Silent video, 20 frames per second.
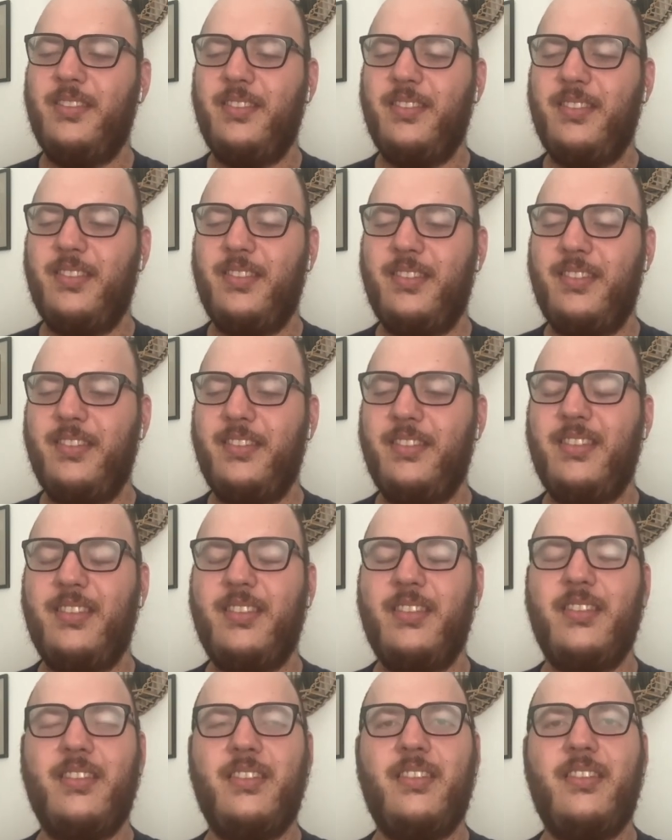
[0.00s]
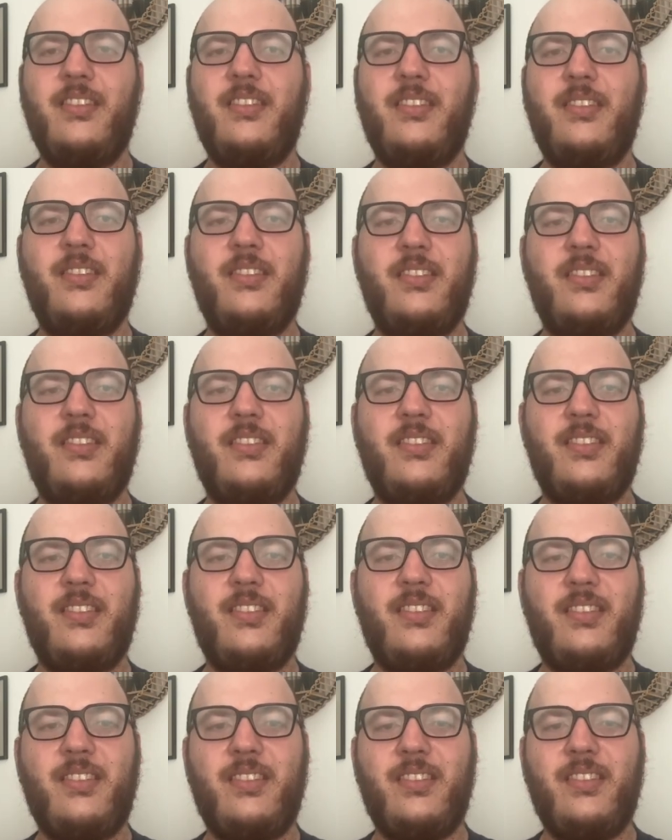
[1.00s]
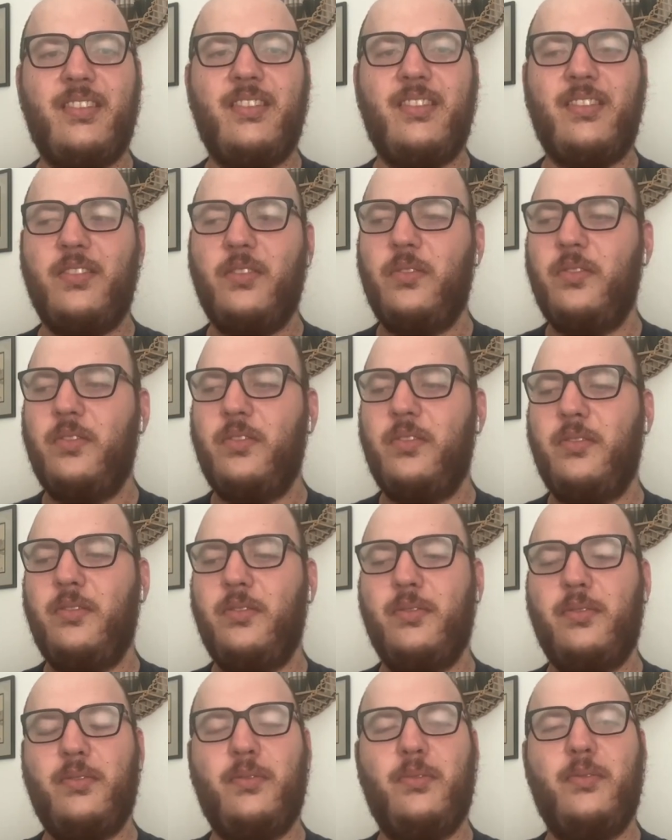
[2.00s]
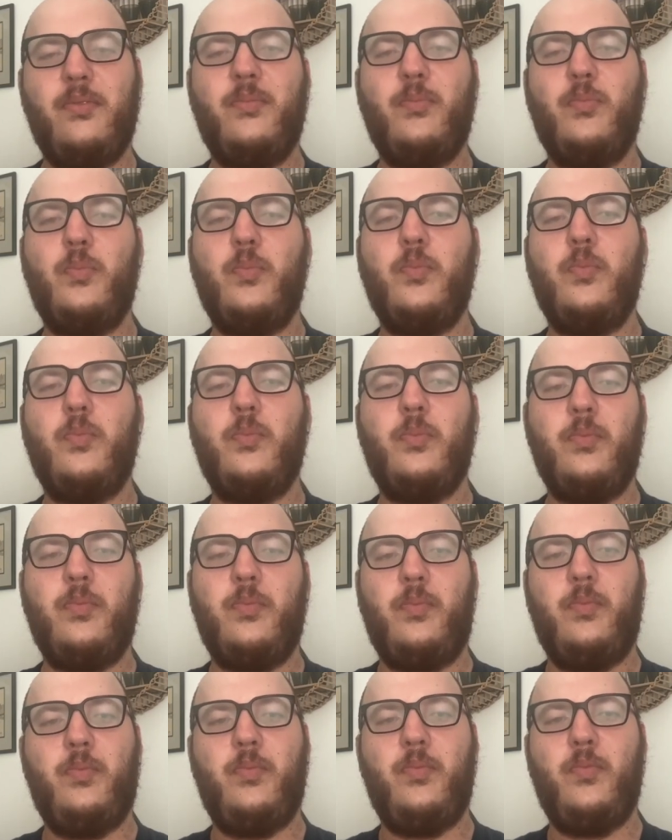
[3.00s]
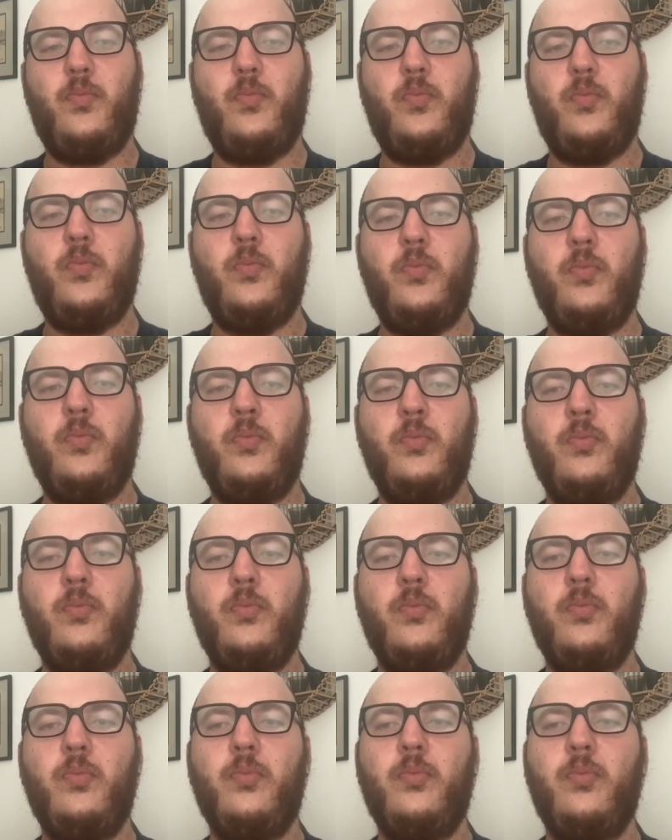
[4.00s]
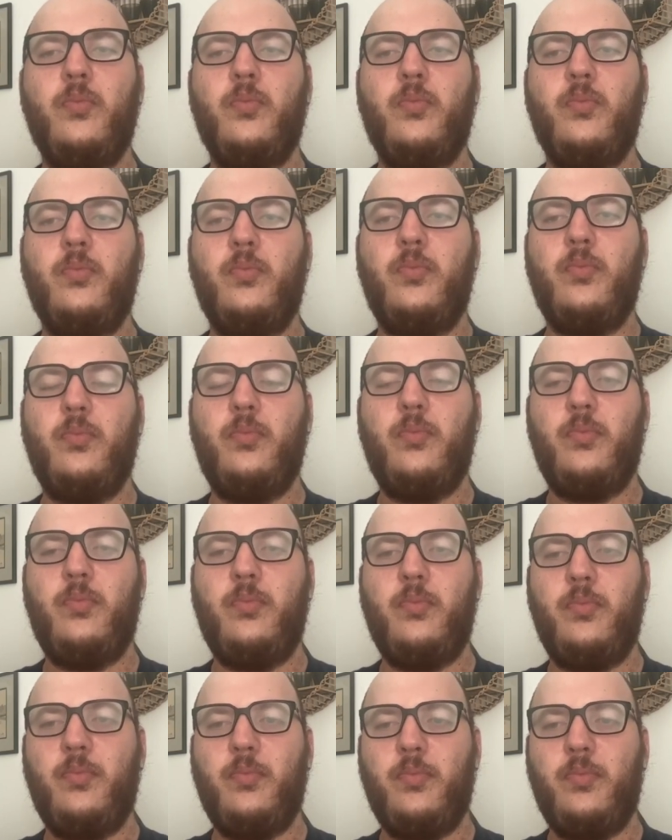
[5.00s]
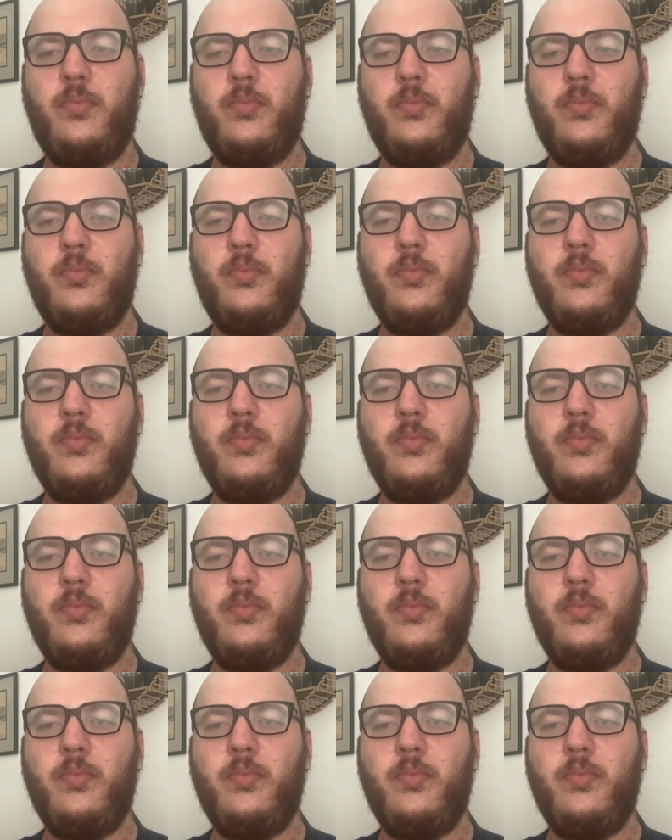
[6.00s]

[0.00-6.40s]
The person shown says nothing.